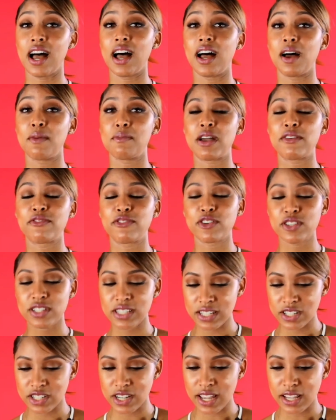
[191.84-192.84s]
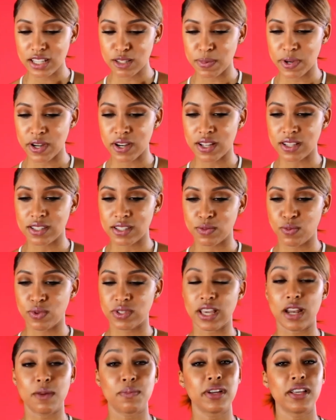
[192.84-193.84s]
uh, my first DJ experience
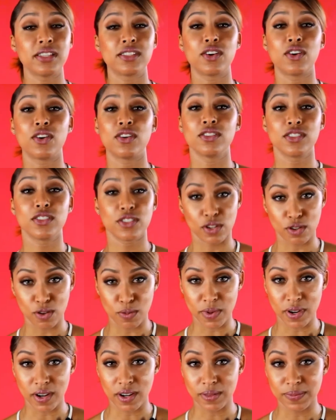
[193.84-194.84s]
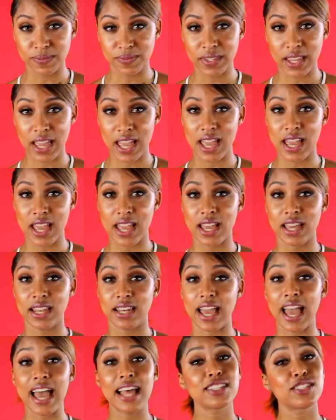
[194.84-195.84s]
was at a place called Circle Bar.
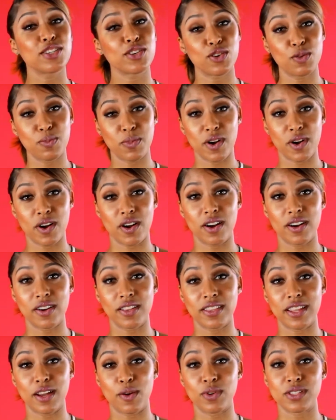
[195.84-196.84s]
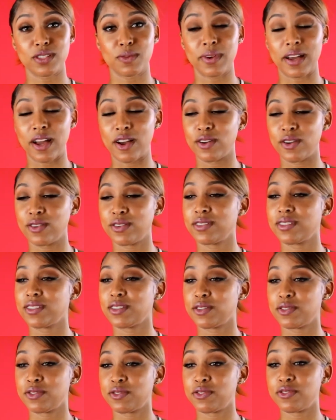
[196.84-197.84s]
And at Circle Bar, there was about
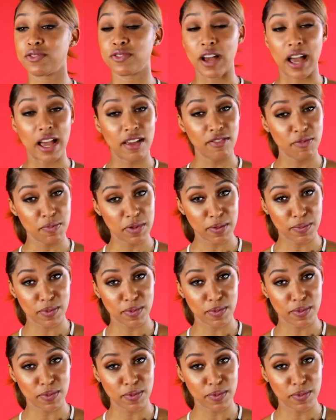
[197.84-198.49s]
five